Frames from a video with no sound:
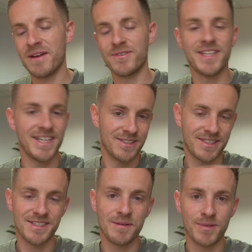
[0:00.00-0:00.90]
Everything else
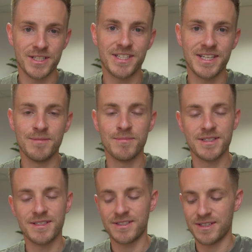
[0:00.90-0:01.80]
is done by
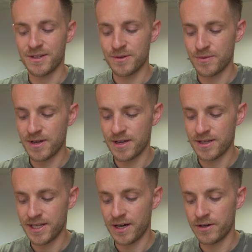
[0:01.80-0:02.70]
teams. So
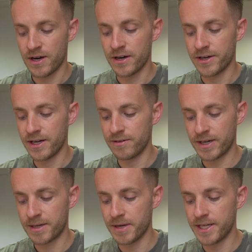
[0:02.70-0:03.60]
yeah, I would highly
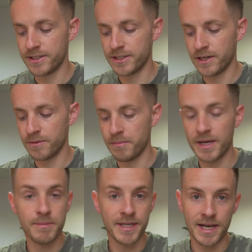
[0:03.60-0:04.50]
recommend,
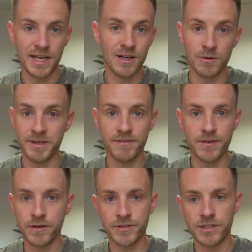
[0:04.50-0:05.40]
maybe get a little bit
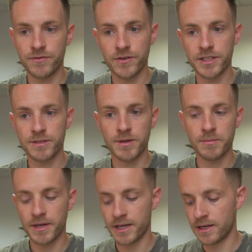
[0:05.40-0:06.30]
involved in your first one,
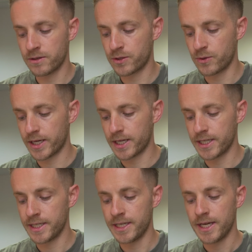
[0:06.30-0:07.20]
but I would
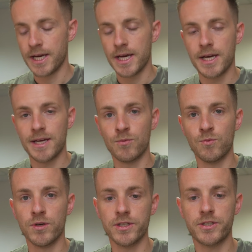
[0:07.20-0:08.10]
quickly
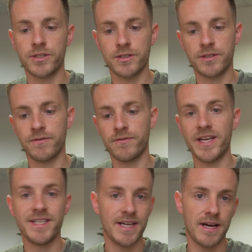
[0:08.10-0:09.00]
want to
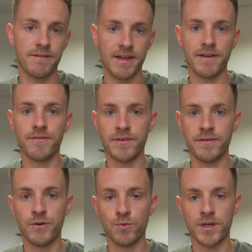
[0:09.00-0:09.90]
phase out of that.
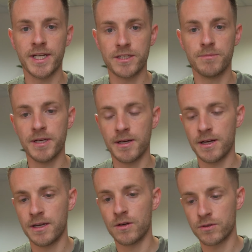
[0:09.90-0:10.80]
If you're wanting to be
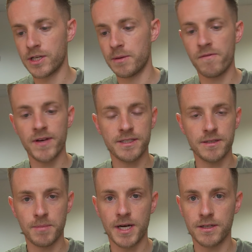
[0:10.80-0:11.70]
a long-term investor,
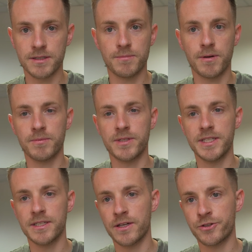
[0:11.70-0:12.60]
buy lots of
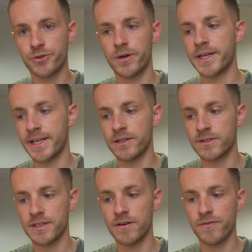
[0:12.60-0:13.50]
properties, I'd try and get
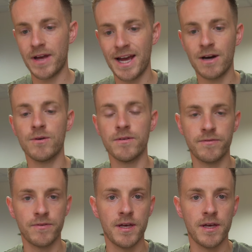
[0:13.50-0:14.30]
yourself out of